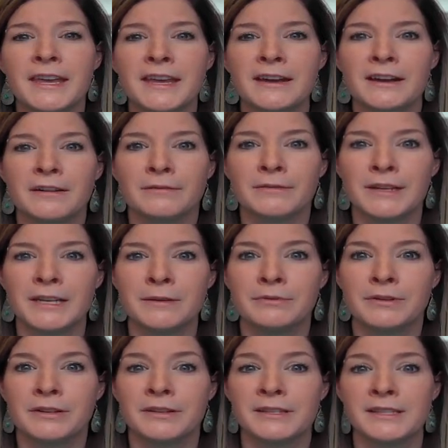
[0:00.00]
they are reading
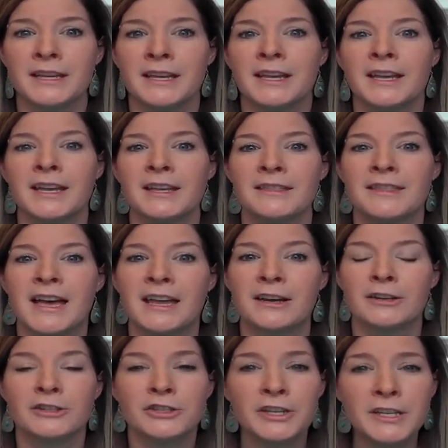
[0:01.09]
books that
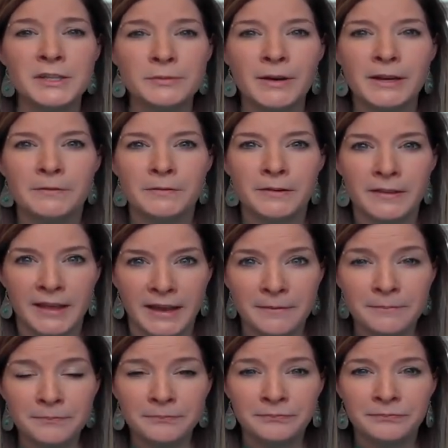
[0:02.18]
are just right for
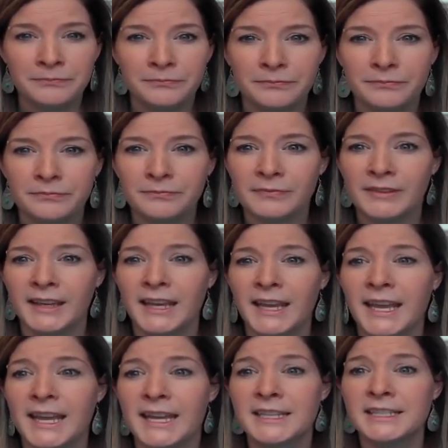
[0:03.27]
them
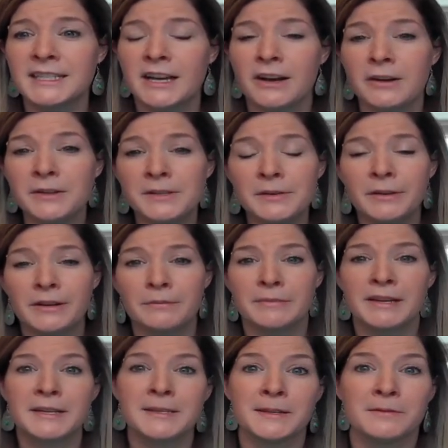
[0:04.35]
and also are a
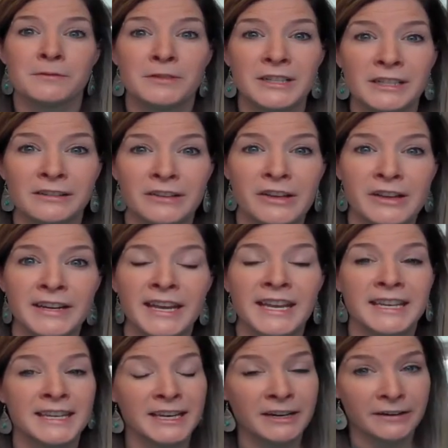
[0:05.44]
mix of read along
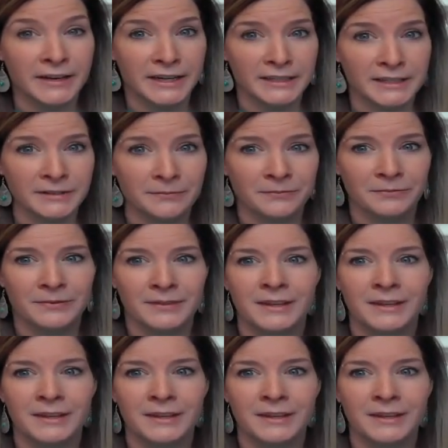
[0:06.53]
and narrate.